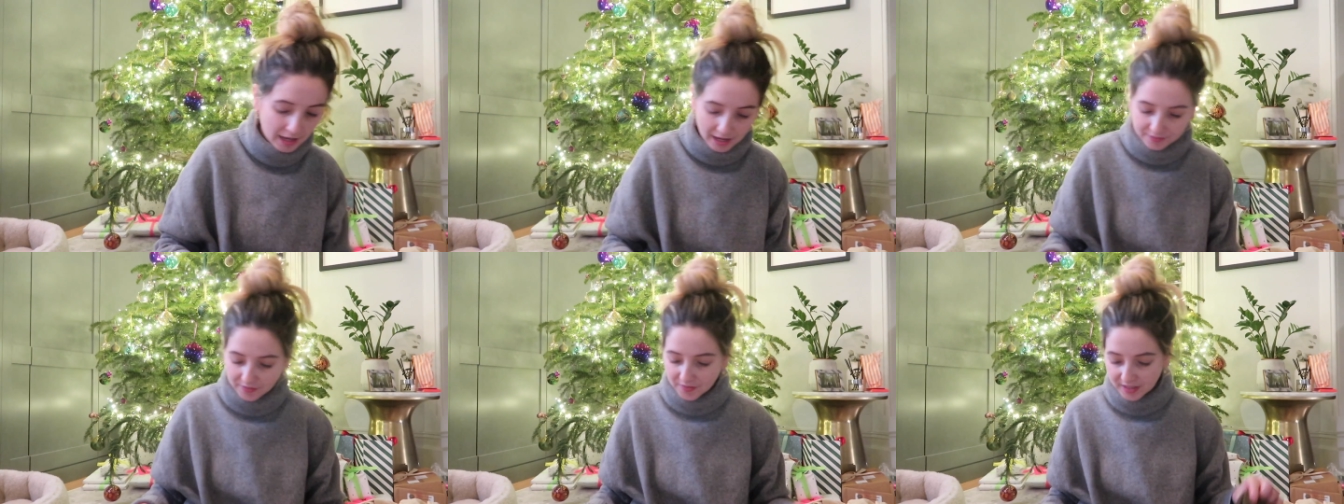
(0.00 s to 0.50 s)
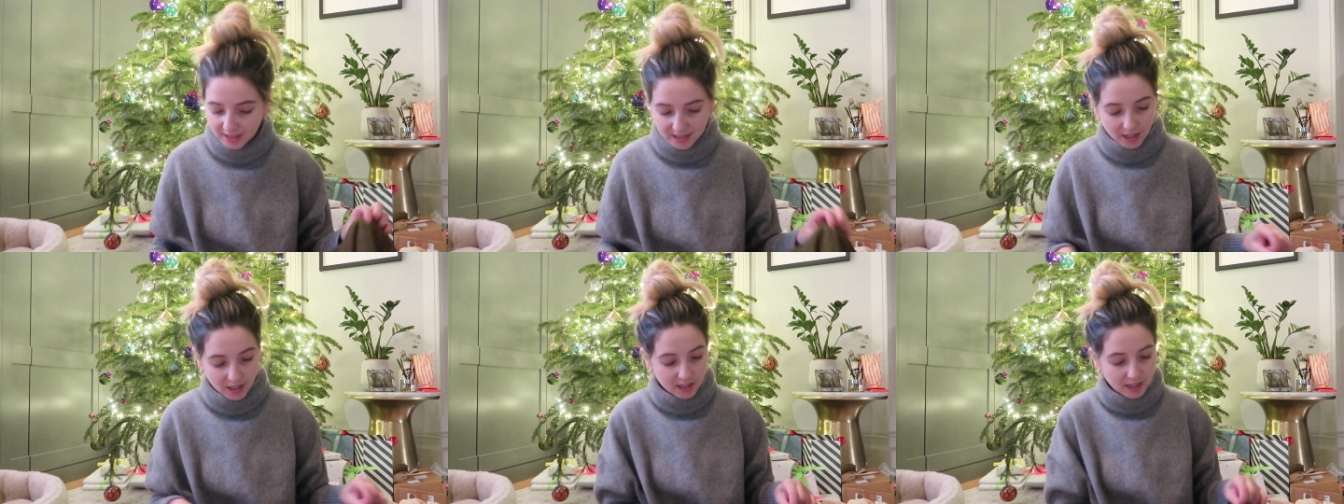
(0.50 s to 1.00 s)
And then this is
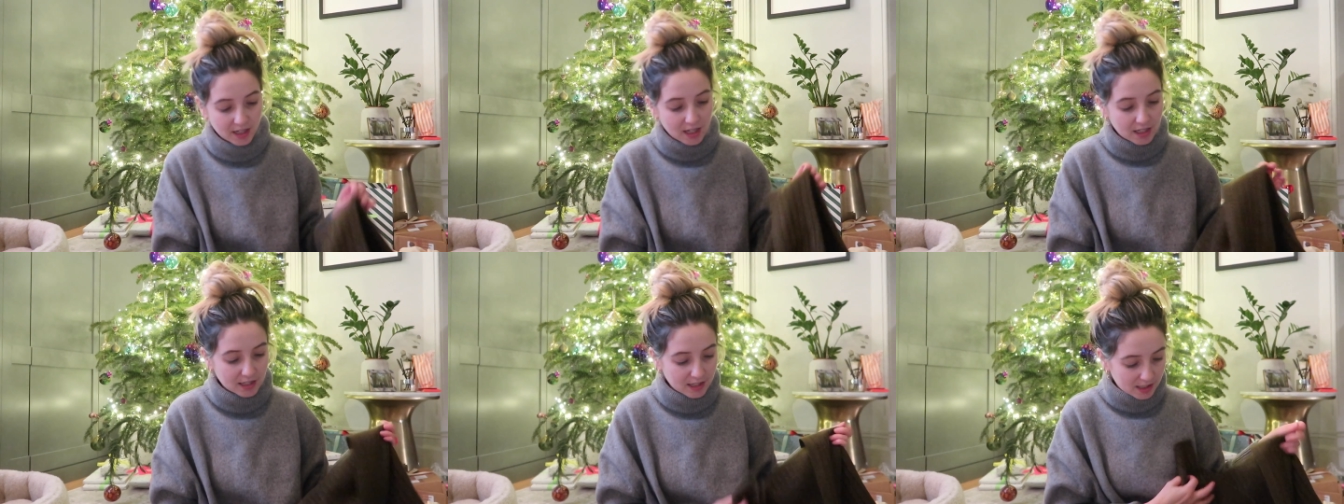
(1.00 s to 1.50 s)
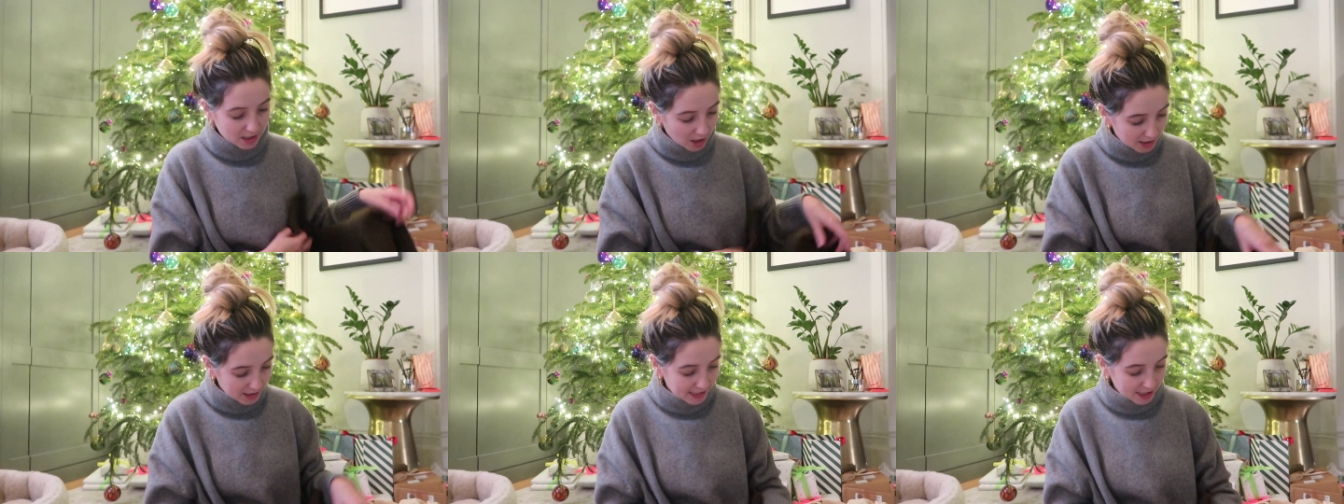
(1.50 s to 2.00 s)
like
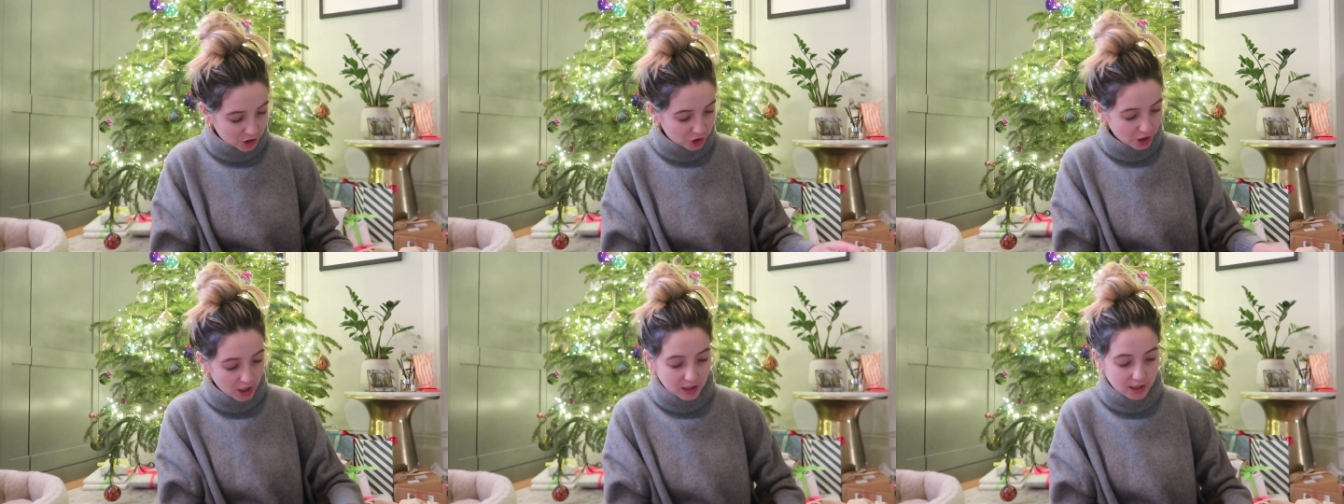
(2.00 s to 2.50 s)
stylish,